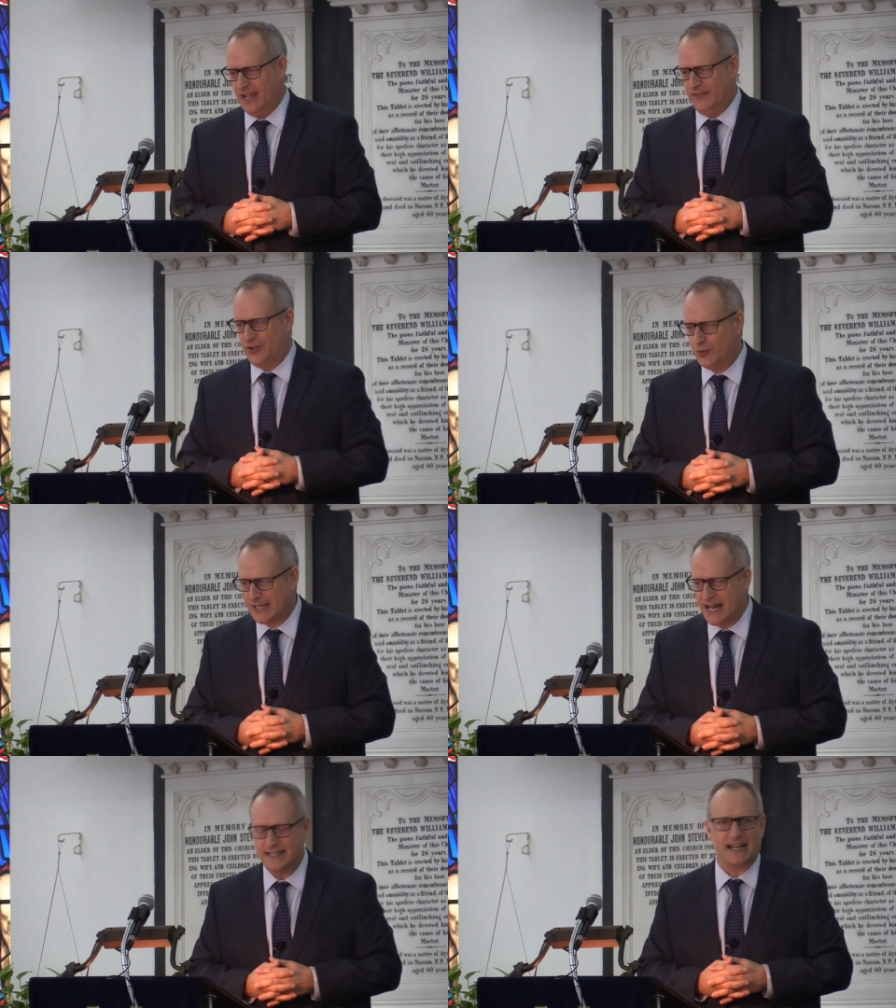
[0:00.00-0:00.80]
If you
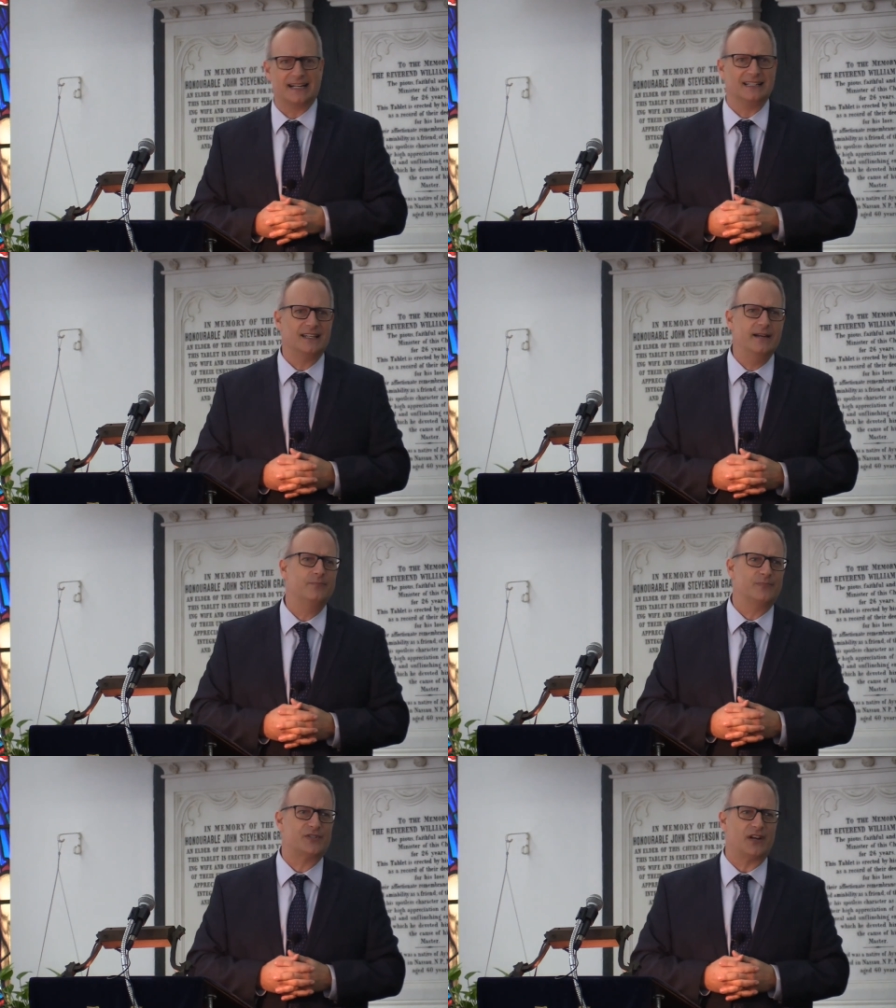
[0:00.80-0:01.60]
would like a
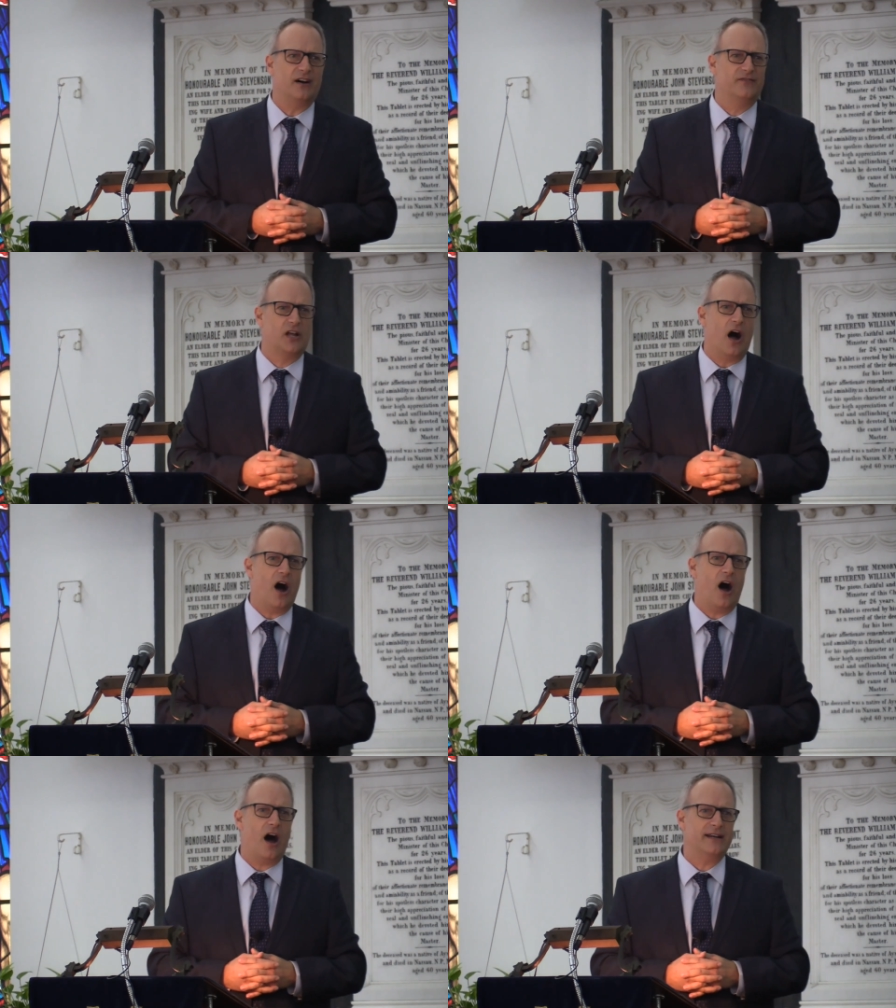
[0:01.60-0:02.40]
glimpse of
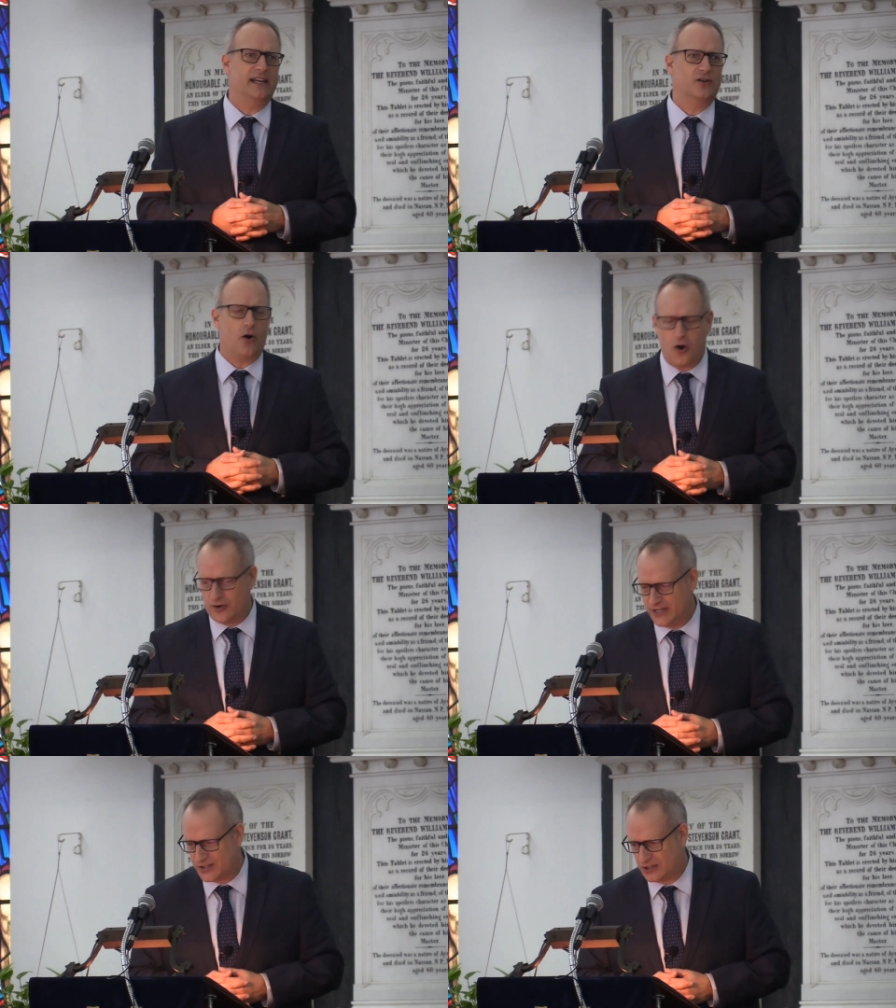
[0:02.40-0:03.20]
God in
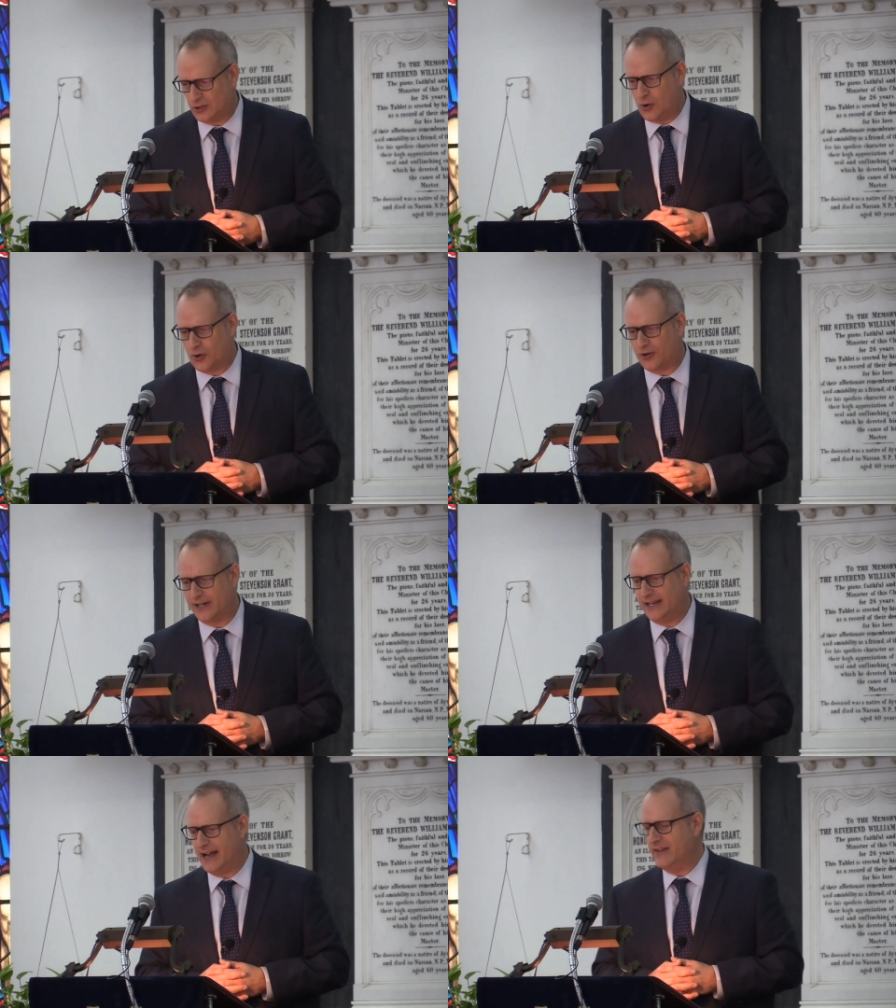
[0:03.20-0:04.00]
all His glory,